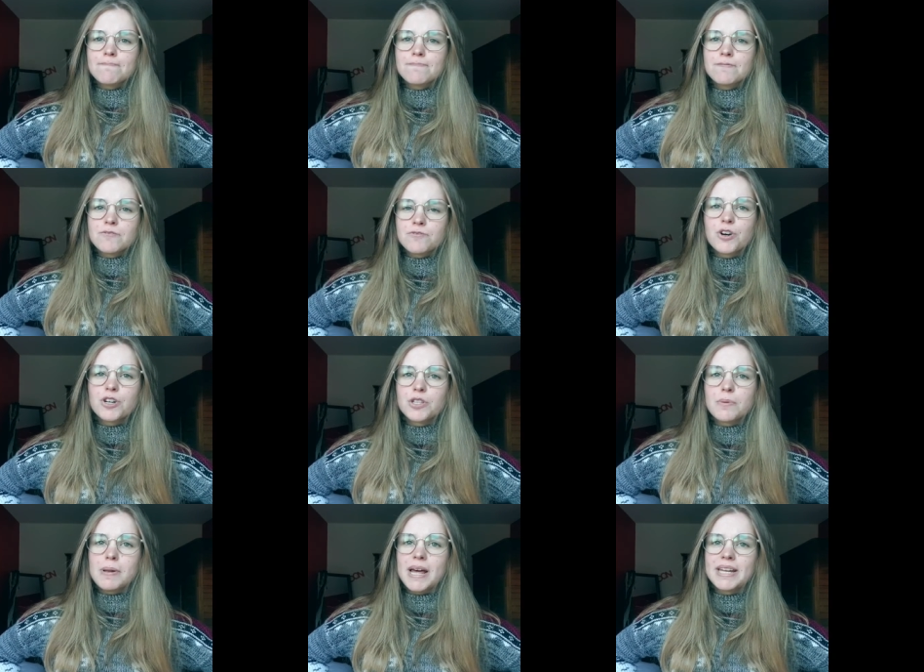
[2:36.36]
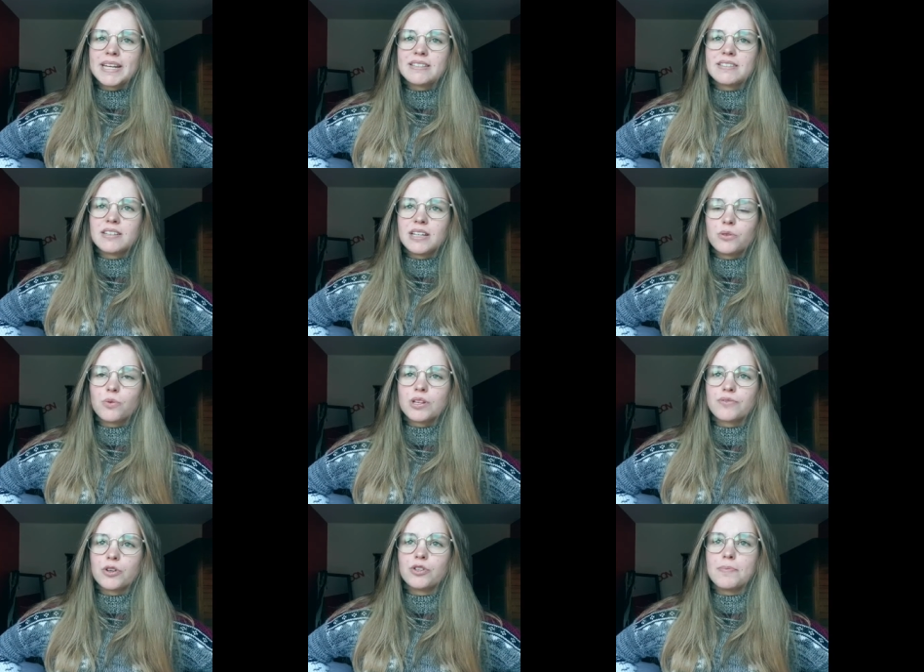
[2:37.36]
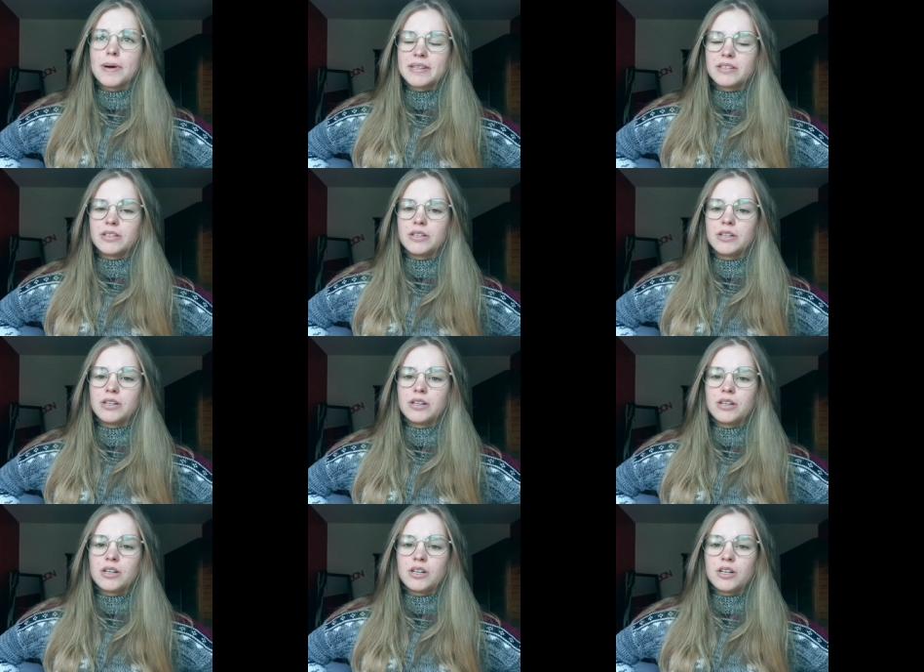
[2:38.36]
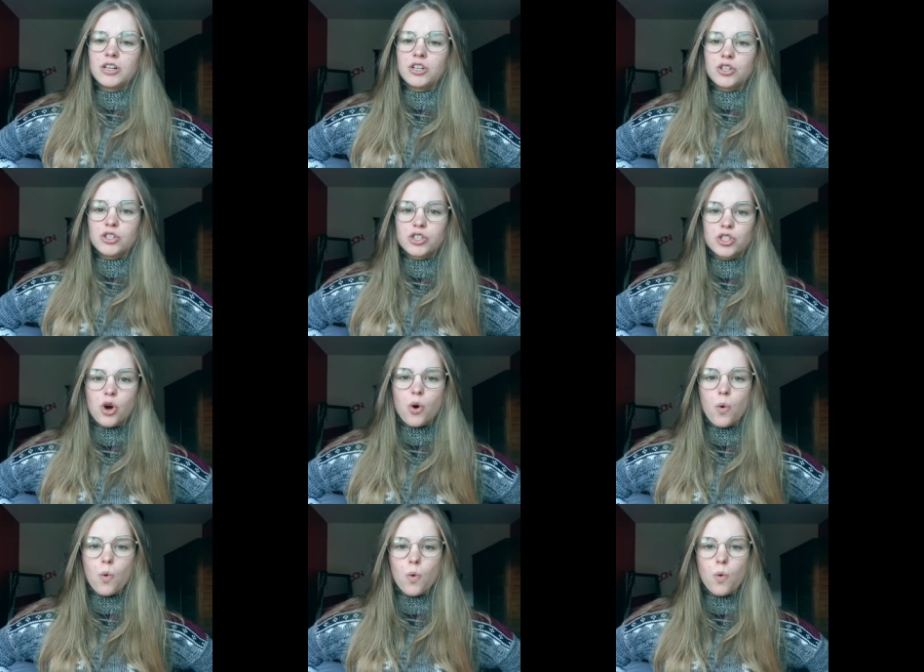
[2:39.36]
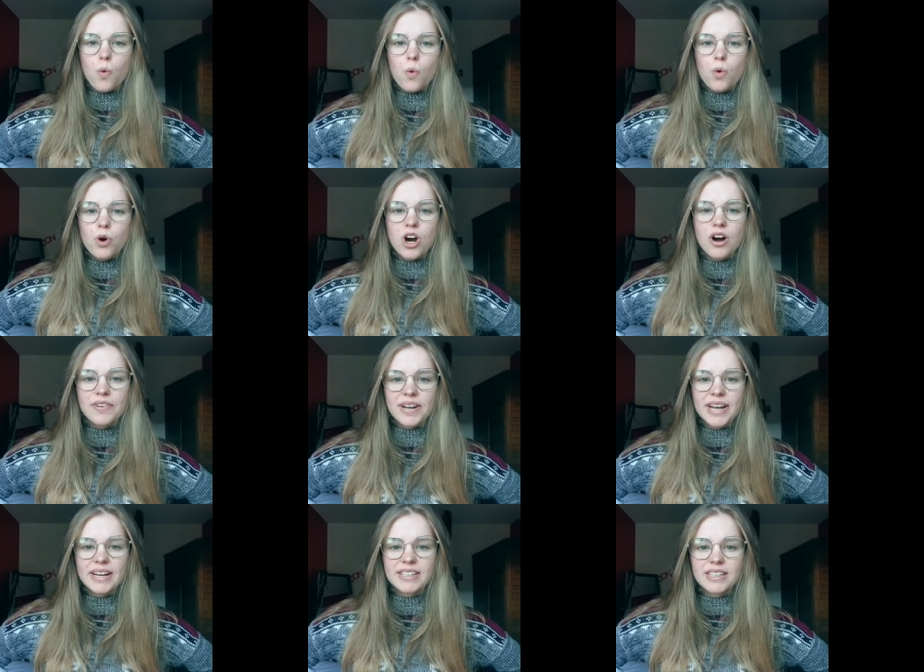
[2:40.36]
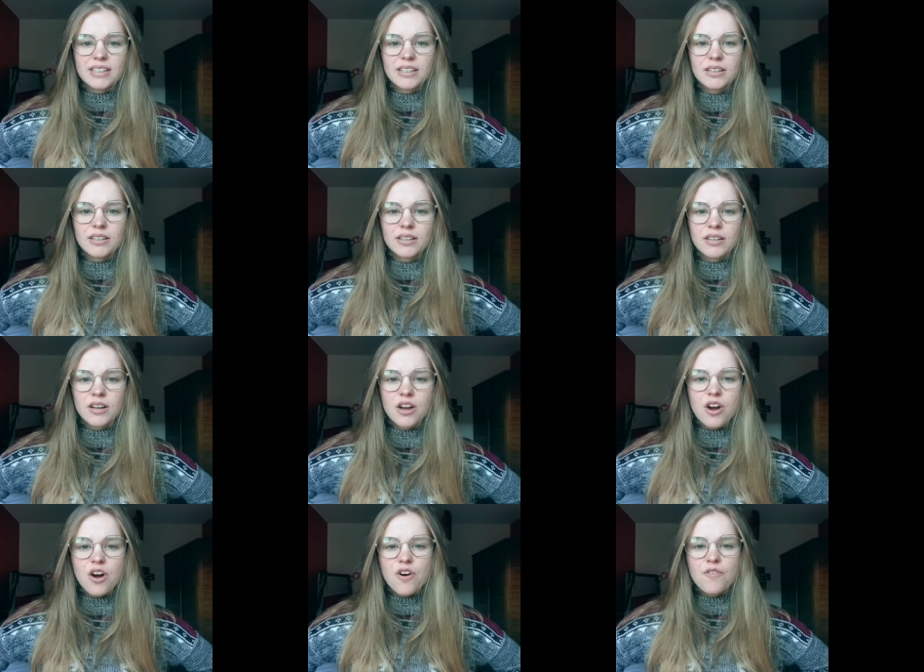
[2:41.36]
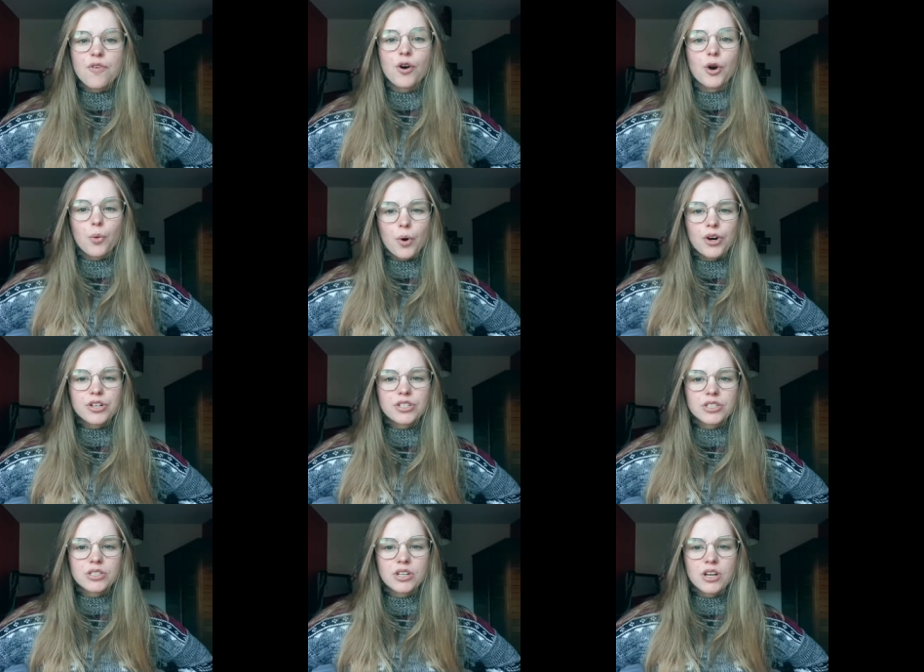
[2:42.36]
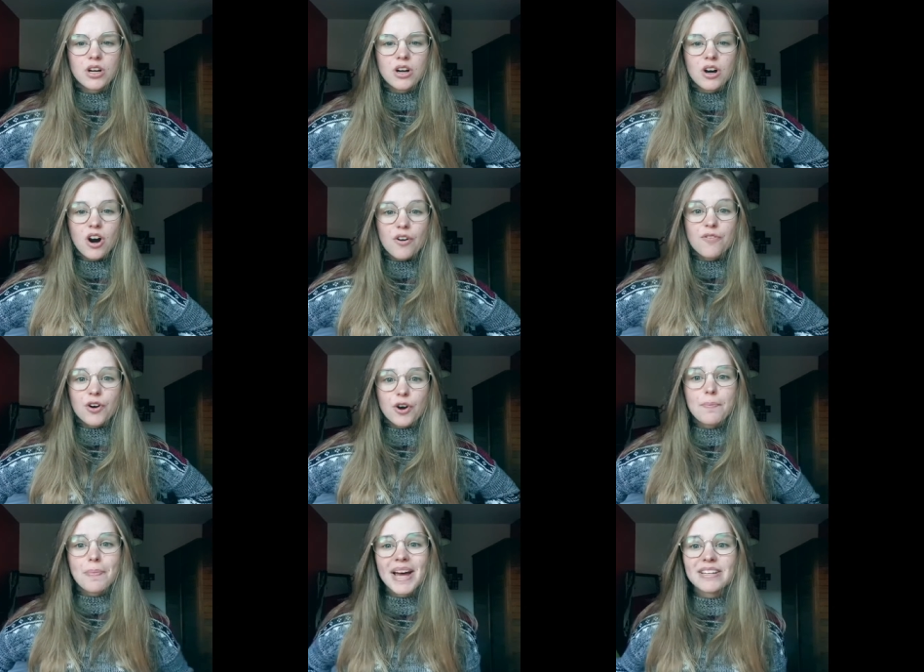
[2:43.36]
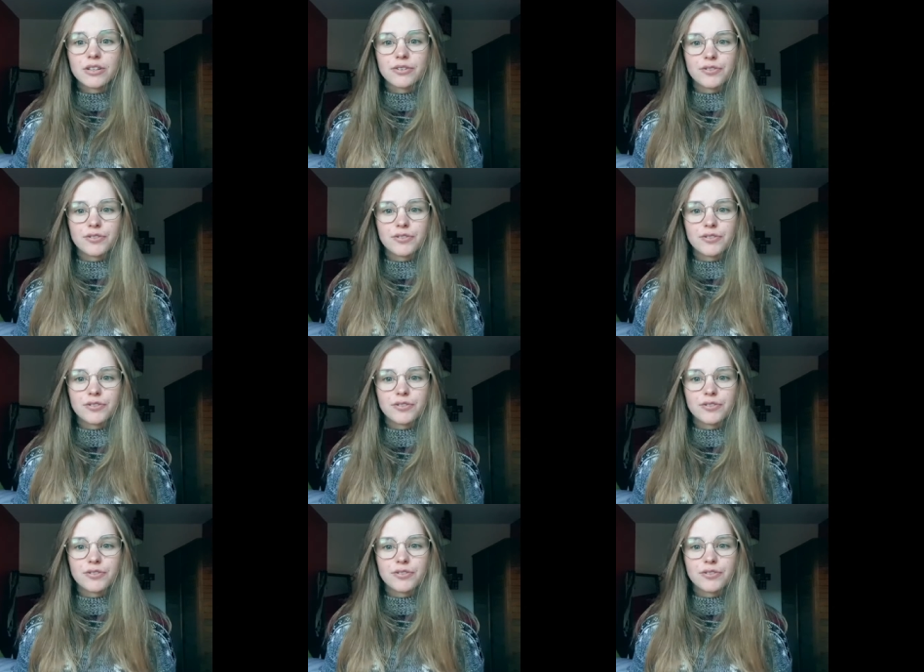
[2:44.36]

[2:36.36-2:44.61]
For the planet, it was for the better. So, COVID-19? For a worse or for a better